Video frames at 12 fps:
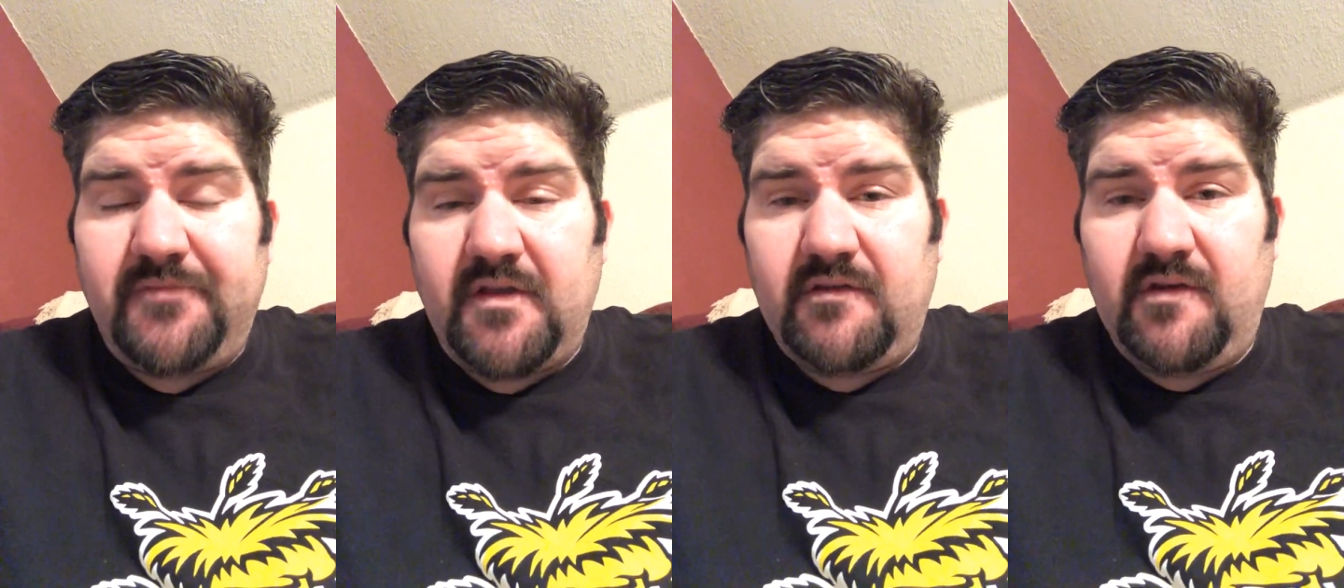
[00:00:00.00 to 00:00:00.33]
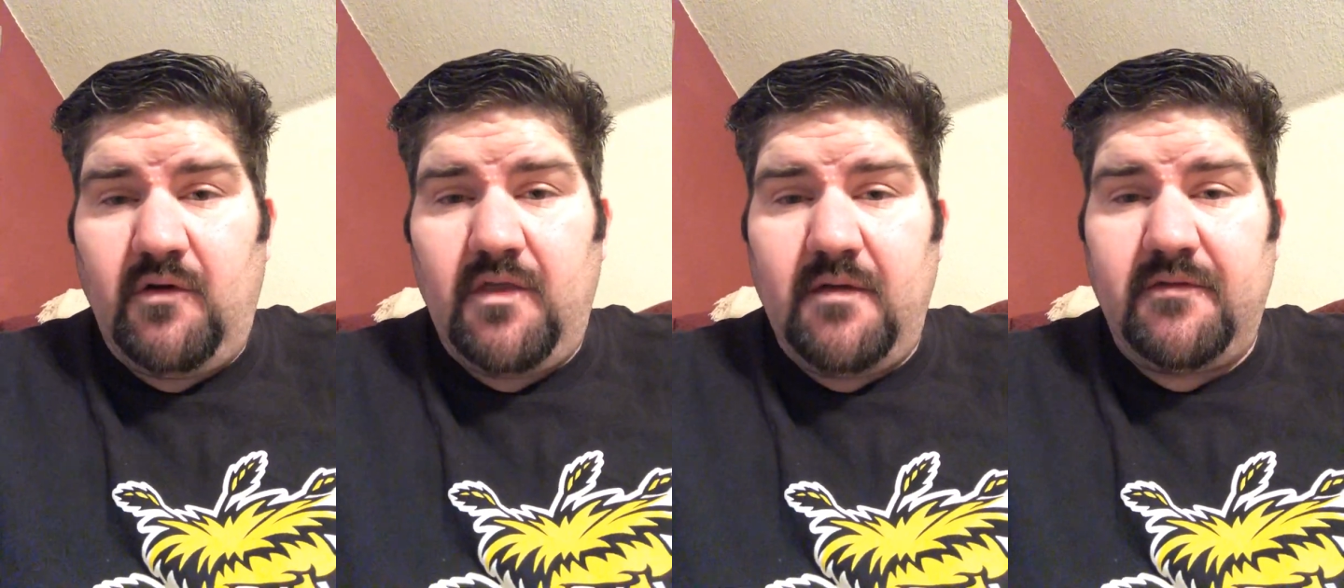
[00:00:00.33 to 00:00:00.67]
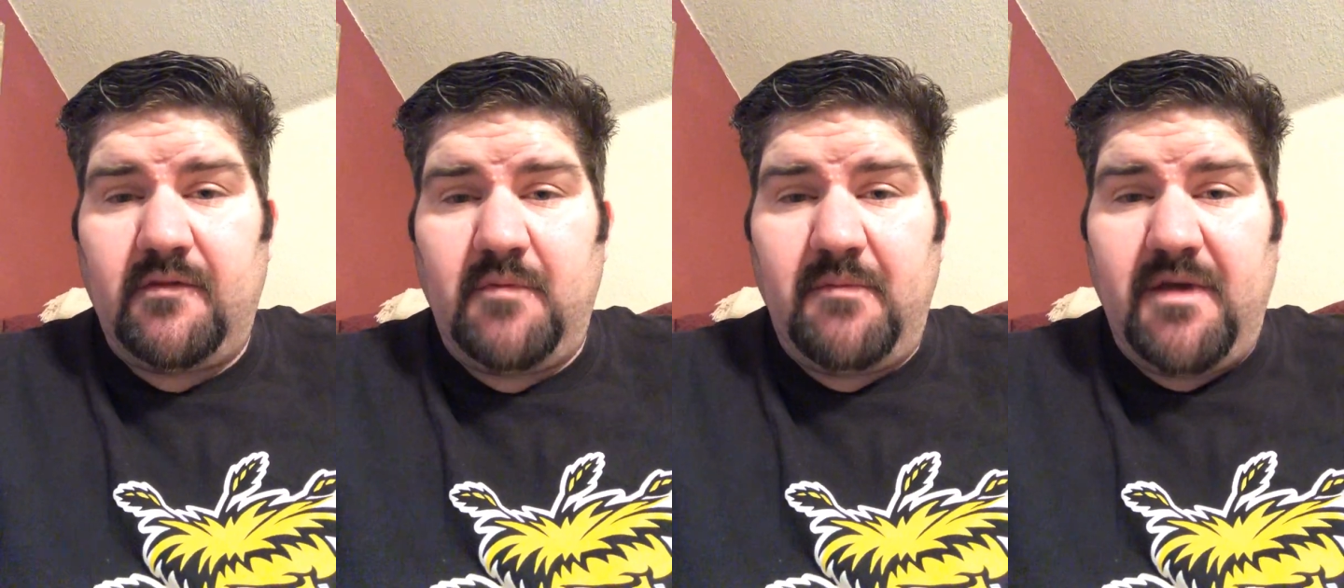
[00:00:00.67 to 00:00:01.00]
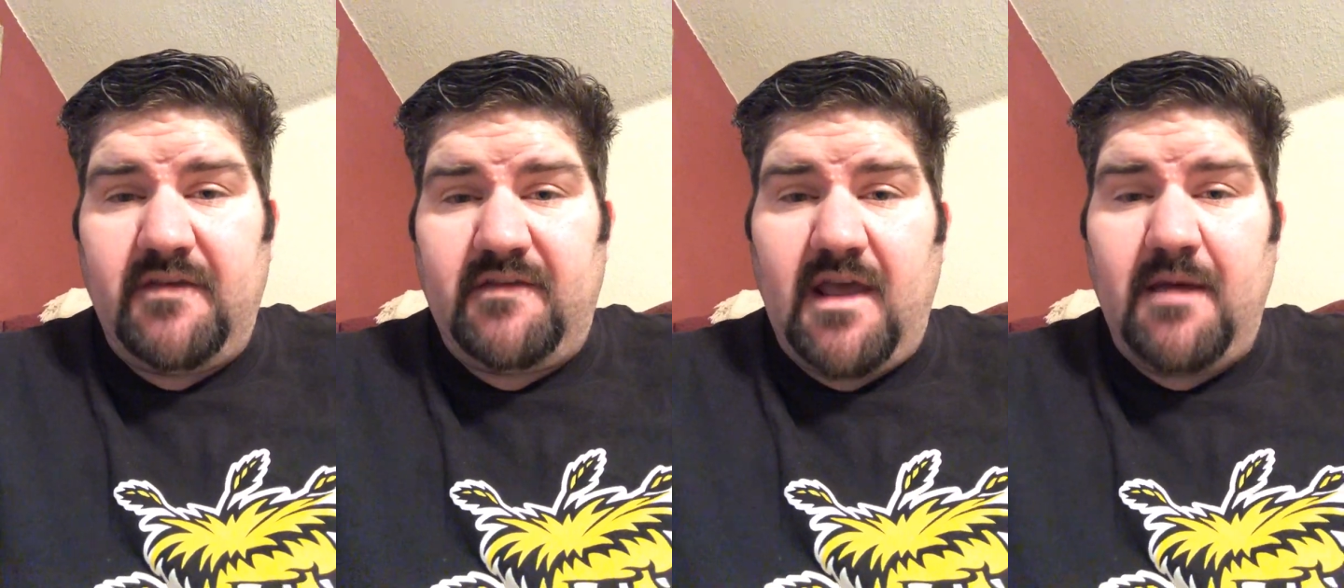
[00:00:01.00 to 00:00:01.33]
So that someone may
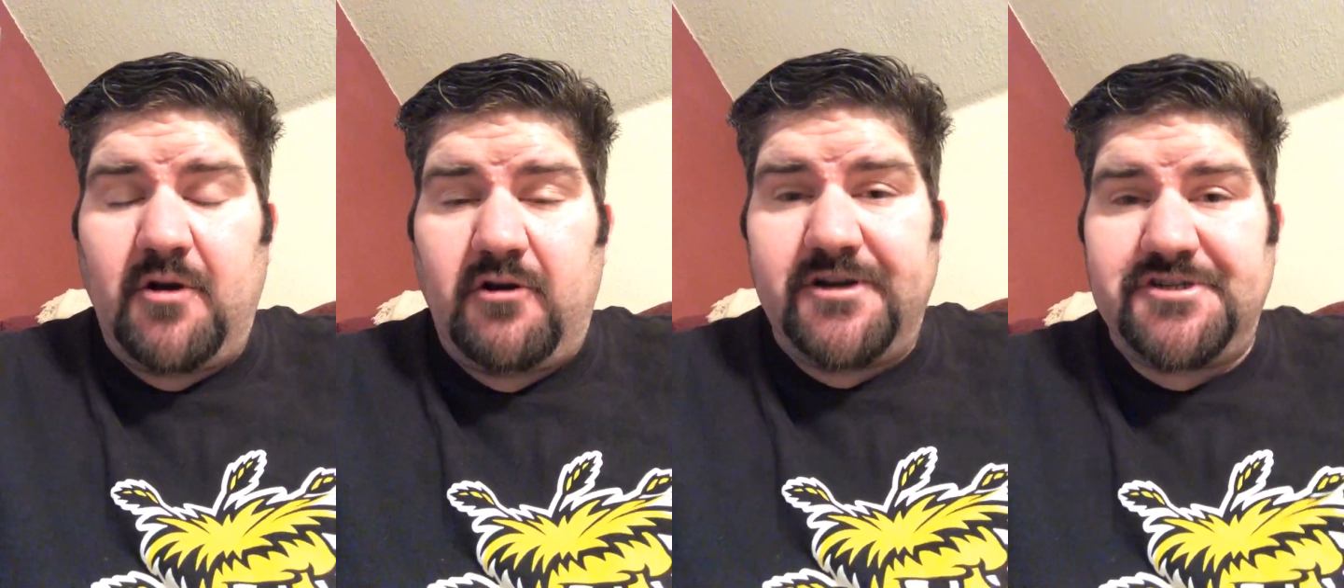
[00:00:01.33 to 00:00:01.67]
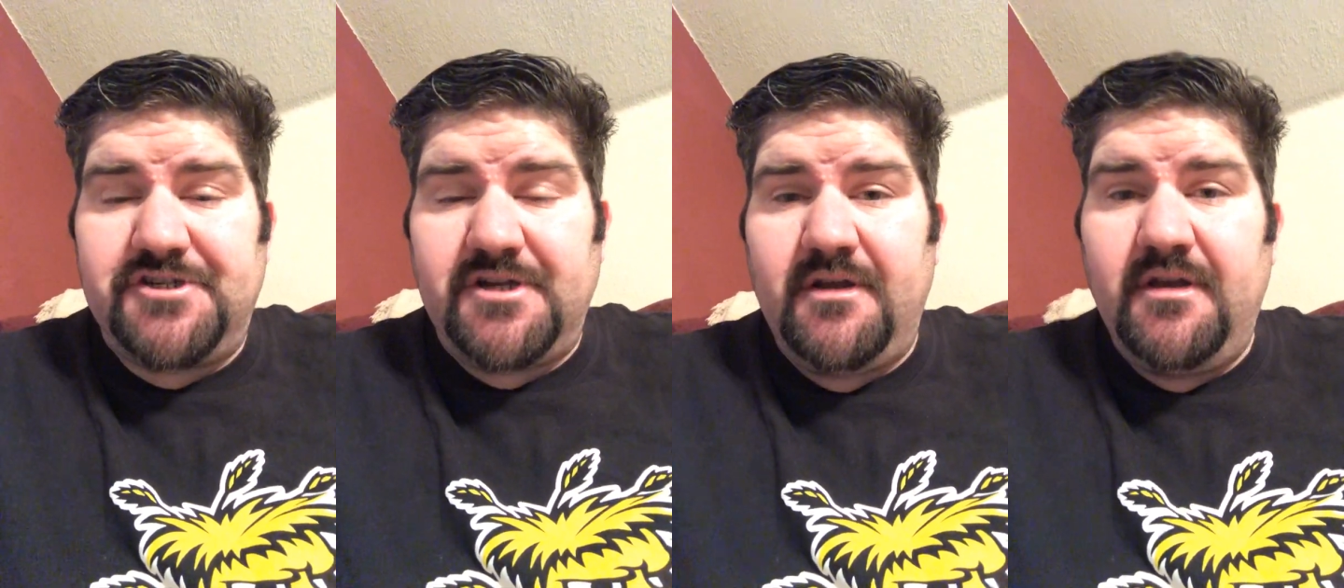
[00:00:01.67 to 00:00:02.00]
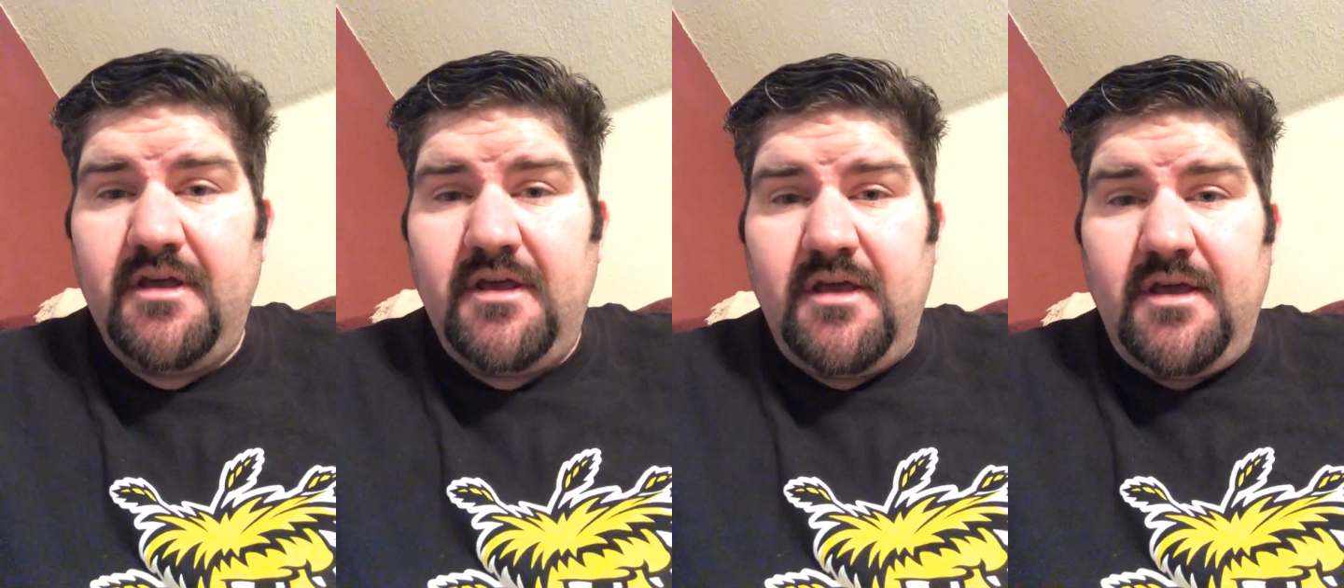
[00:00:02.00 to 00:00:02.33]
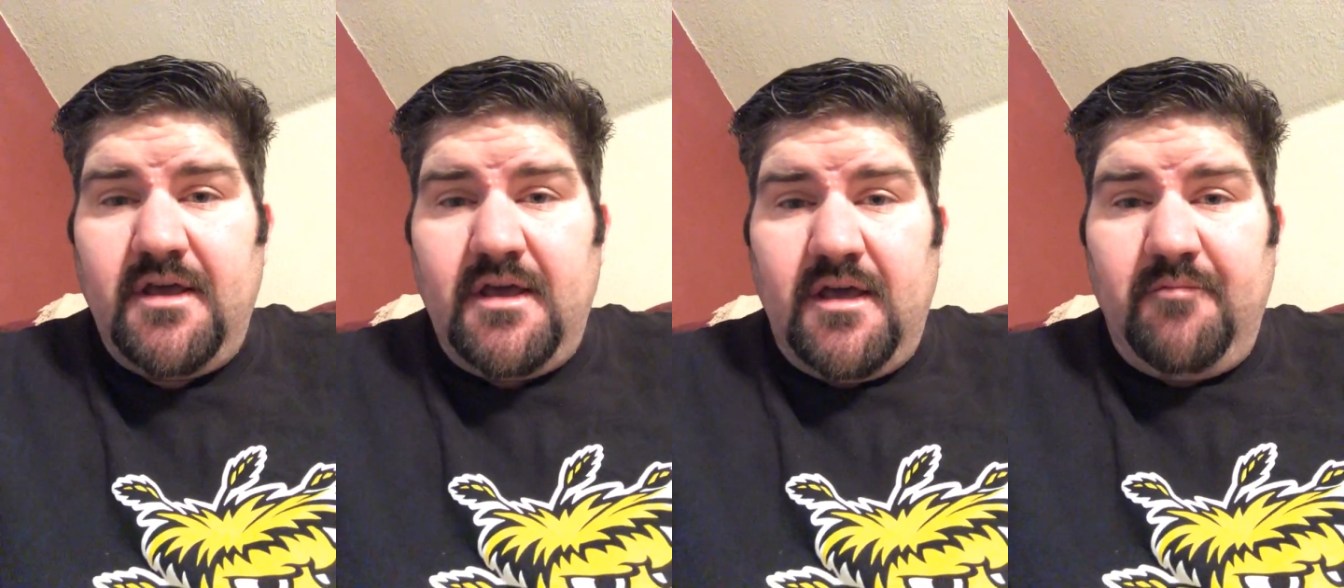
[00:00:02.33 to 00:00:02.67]
say, I'm a Christian,
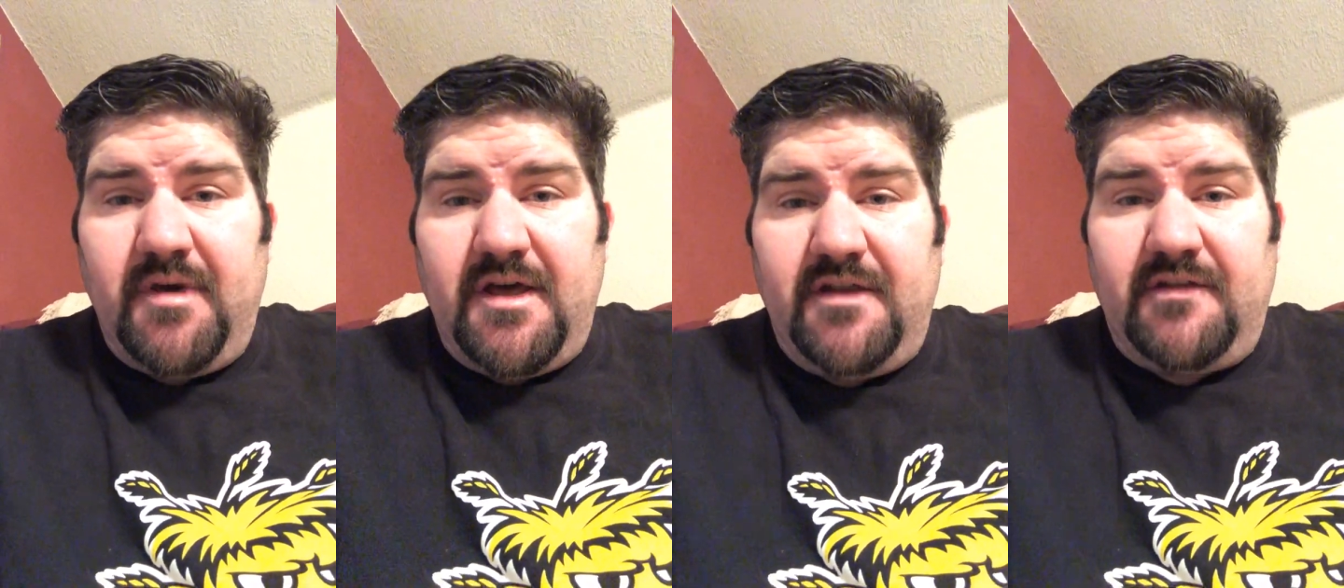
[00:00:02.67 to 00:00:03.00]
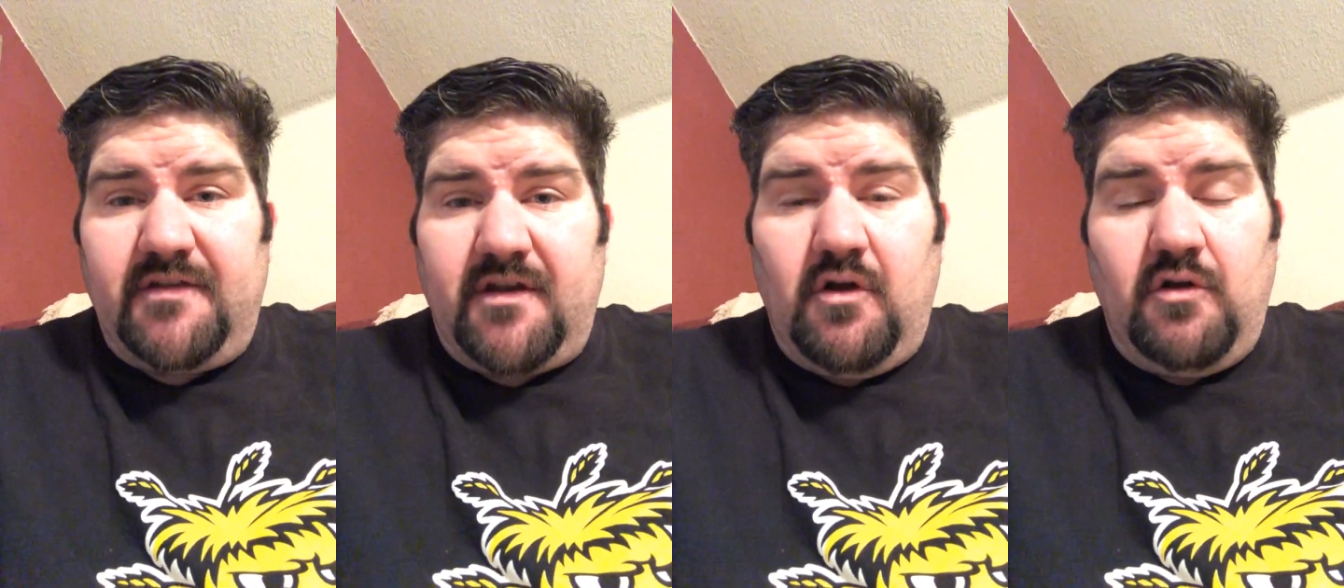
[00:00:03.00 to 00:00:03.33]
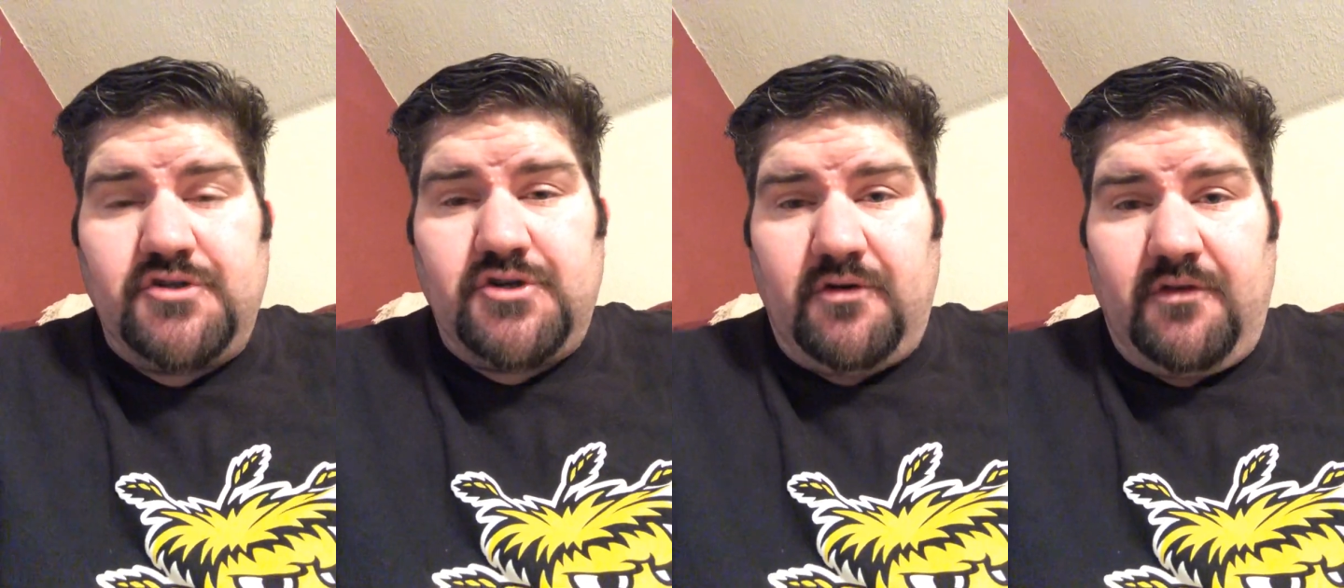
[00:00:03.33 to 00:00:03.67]
but it's a cultural